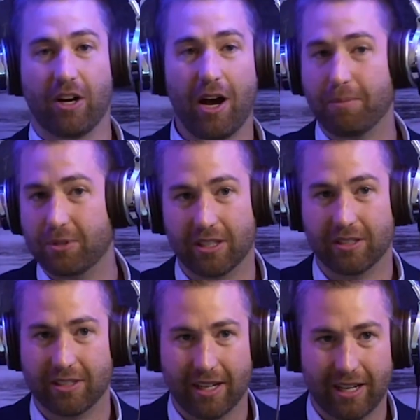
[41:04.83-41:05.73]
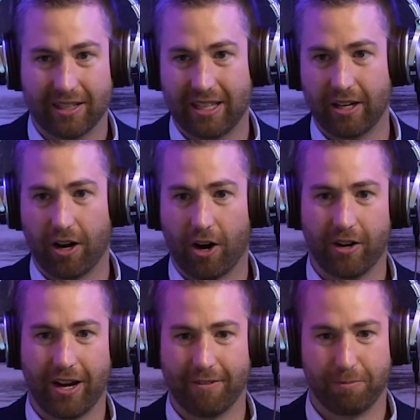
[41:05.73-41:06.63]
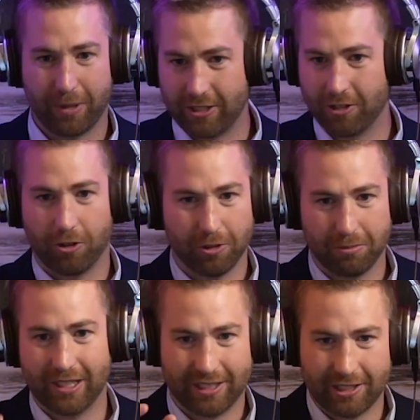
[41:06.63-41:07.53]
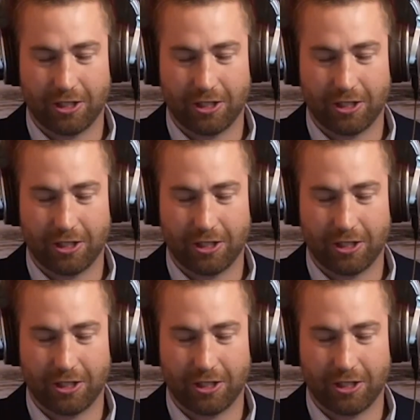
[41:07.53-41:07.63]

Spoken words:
options that have pigeonholed me